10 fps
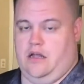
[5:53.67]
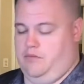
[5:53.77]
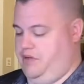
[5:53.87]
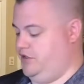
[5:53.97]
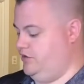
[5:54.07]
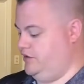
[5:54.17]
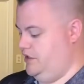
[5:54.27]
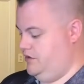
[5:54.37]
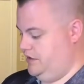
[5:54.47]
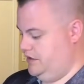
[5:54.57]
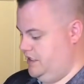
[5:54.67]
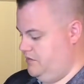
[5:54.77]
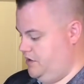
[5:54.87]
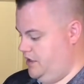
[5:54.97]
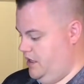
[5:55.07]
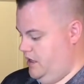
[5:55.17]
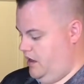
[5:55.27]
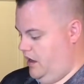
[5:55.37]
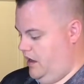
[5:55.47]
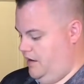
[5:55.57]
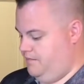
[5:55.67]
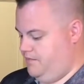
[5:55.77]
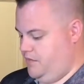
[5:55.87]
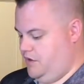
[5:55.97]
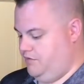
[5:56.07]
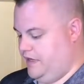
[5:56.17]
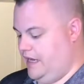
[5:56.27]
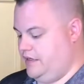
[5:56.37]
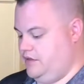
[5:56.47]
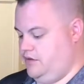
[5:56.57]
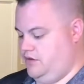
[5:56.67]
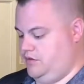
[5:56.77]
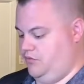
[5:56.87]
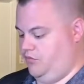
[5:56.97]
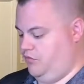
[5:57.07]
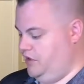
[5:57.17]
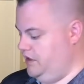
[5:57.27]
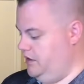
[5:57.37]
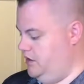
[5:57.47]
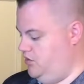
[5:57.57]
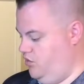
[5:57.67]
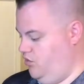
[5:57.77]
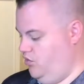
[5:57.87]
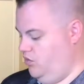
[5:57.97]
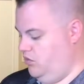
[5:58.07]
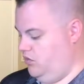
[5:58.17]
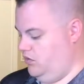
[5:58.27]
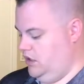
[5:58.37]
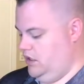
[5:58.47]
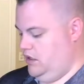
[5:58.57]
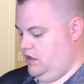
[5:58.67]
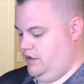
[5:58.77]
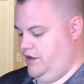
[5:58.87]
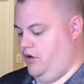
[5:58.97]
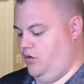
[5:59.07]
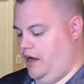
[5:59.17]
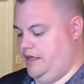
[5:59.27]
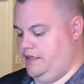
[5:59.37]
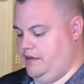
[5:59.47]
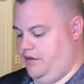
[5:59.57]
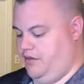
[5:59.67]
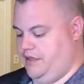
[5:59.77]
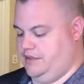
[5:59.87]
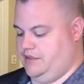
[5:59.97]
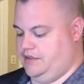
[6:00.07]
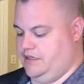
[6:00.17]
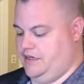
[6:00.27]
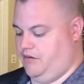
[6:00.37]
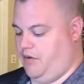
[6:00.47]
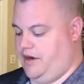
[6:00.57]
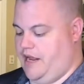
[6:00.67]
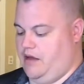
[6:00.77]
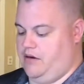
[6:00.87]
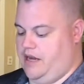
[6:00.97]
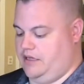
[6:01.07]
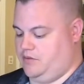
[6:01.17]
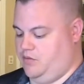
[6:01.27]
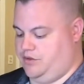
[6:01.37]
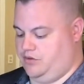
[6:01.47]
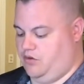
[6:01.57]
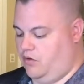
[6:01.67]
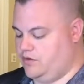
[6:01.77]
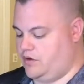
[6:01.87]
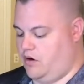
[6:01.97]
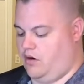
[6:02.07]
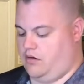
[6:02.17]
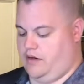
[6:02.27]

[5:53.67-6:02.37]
pictures that you can see, but you've got some really cool, things to sit here and write down and ask what your goals are,